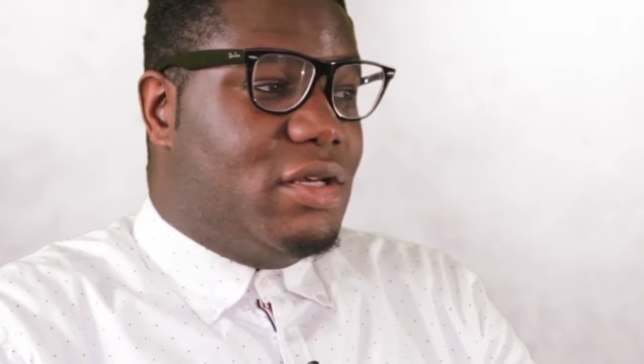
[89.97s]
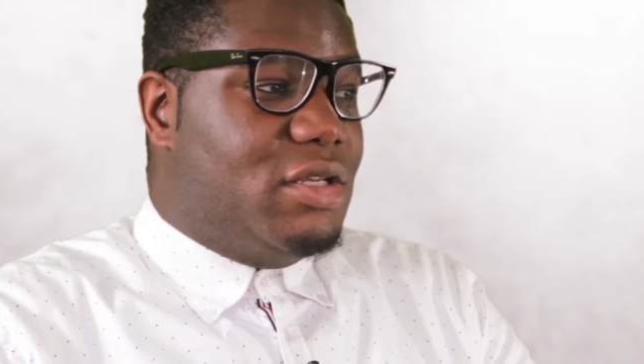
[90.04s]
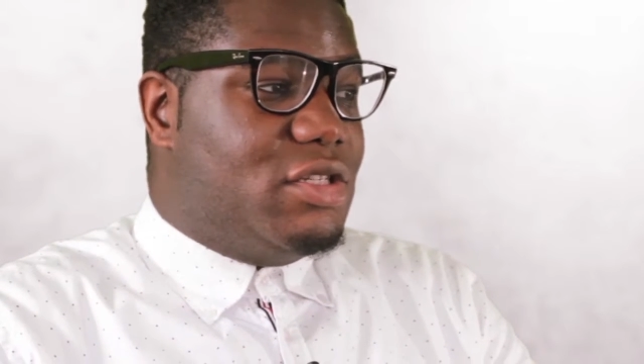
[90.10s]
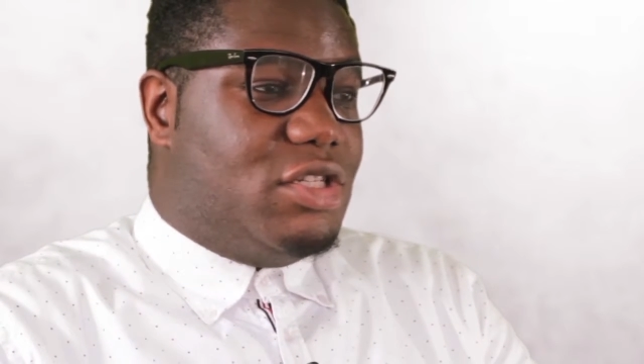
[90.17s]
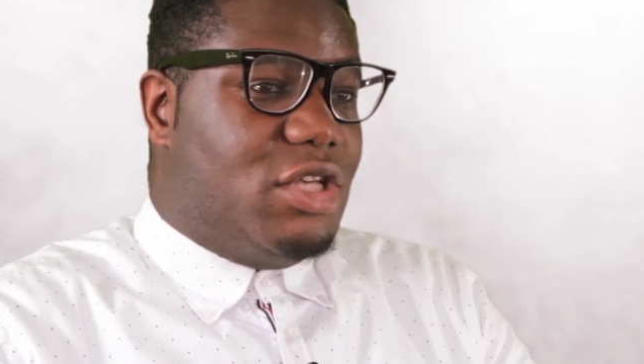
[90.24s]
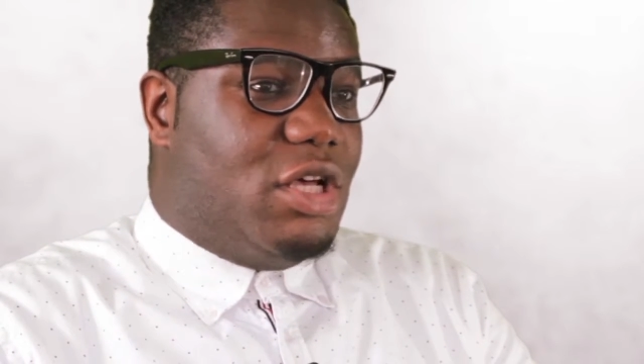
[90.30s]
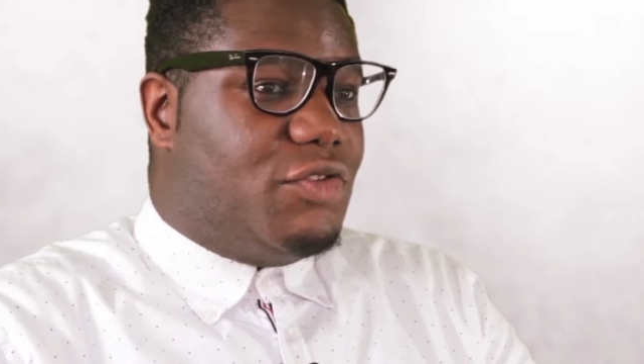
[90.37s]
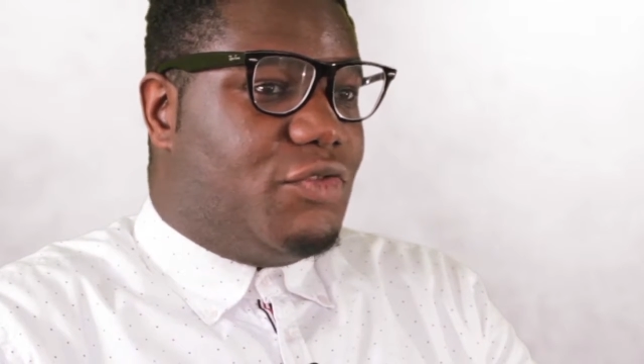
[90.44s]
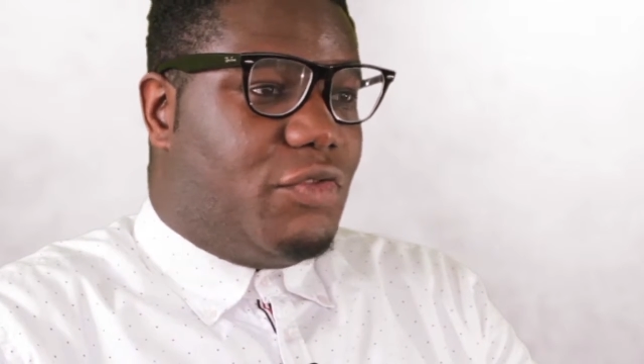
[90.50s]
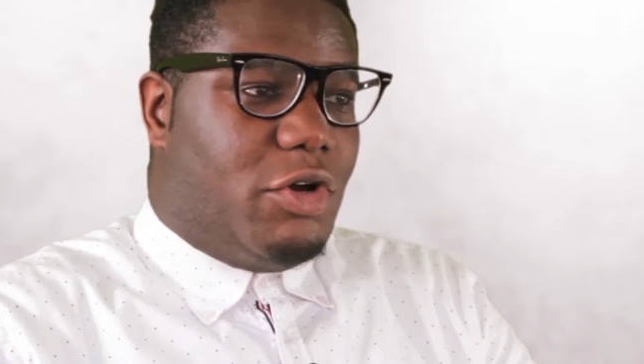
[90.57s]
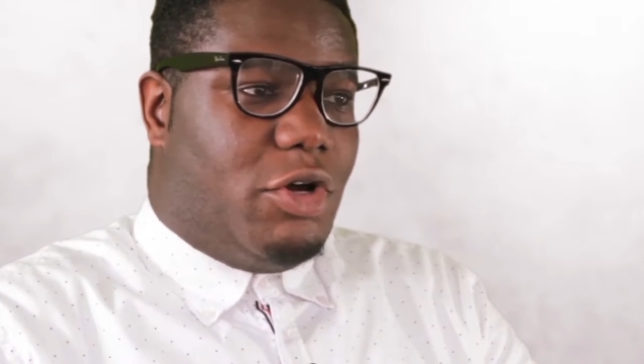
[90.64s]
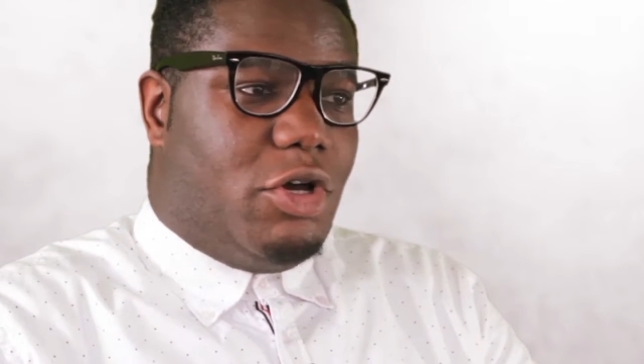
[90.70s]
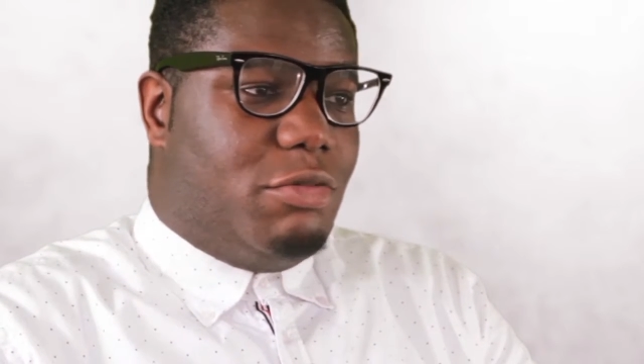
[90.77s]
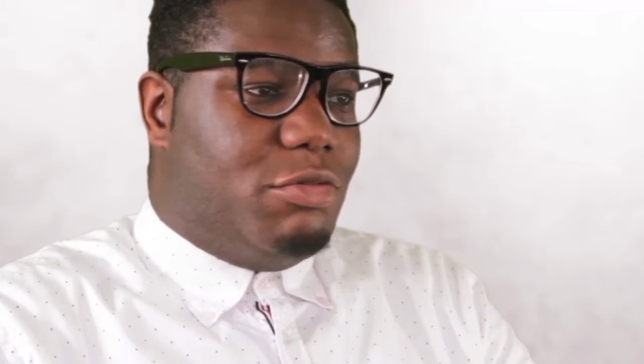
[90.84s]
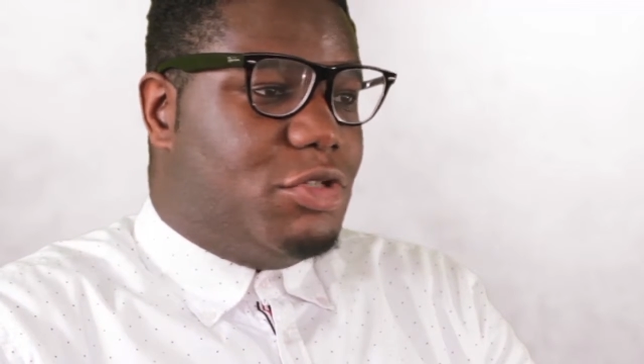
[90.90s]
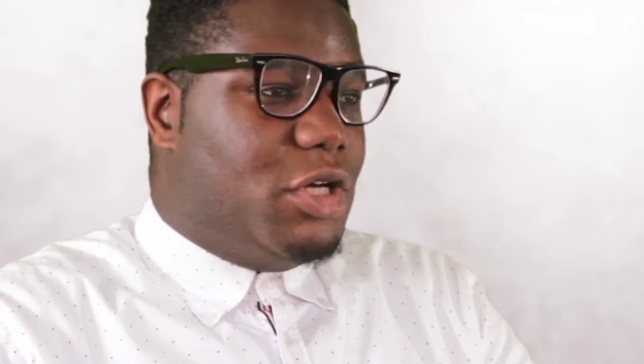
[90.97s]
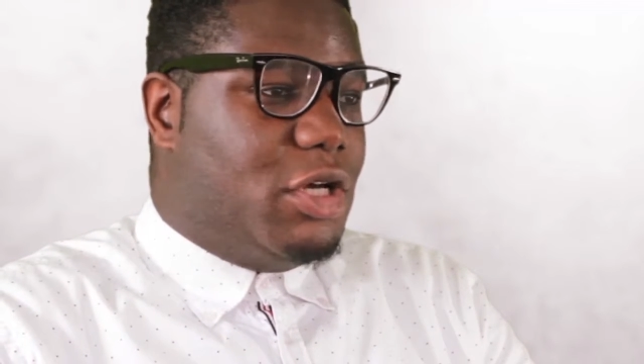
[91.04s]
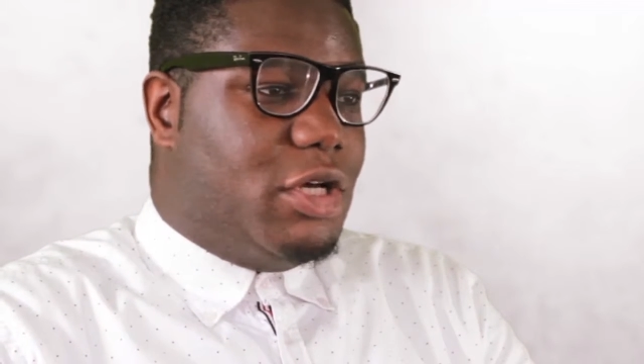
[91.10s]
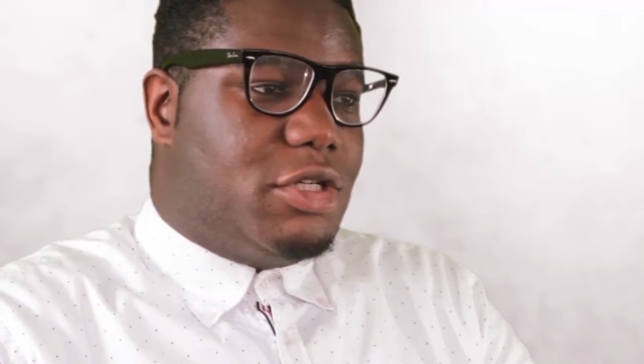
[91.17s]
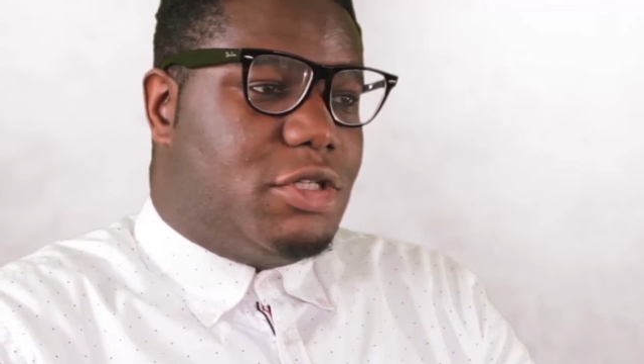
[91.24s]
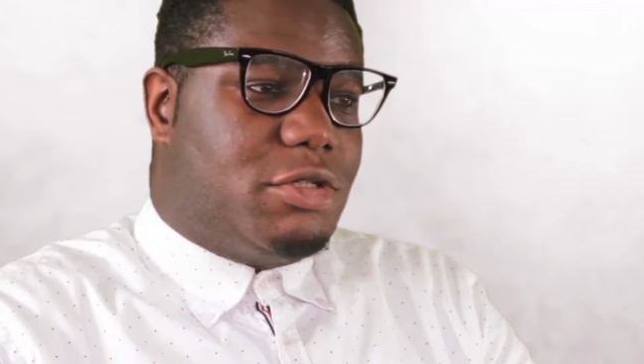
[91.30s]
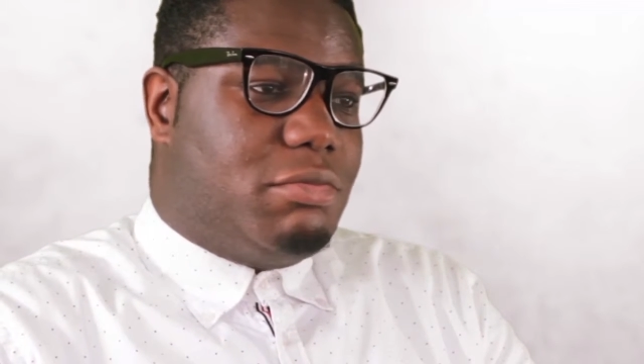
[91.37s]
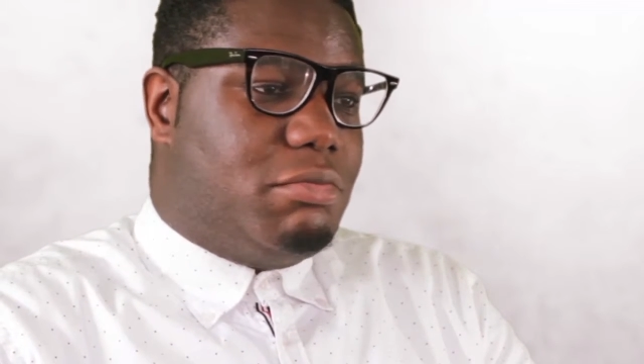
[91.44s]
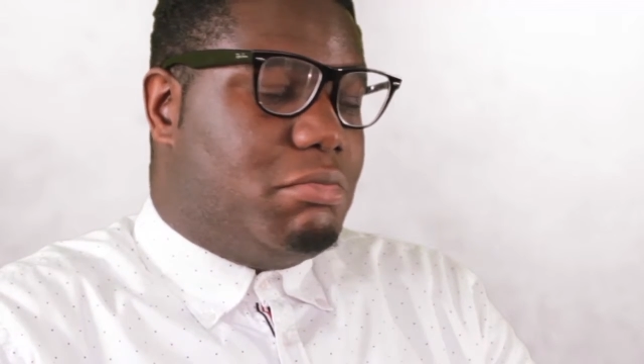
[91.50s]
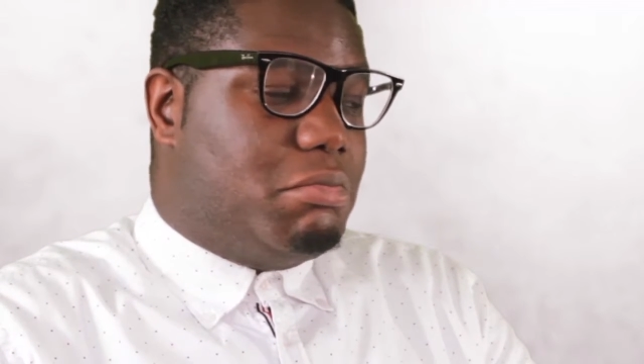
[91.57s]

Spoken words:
Searched for a home church.